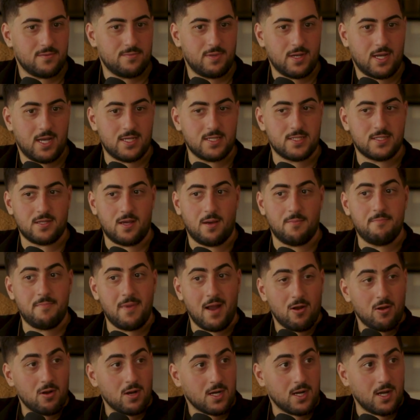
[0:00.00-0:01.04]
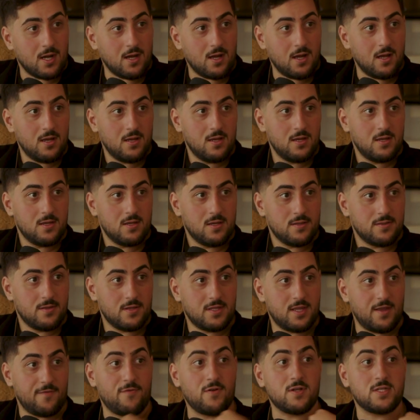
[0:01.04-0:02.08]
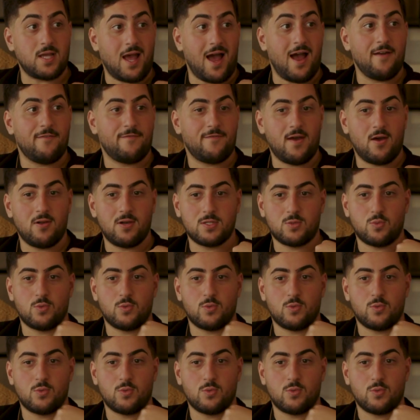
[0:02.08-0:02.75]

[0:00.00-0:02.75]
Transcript: Because America, the difference I found is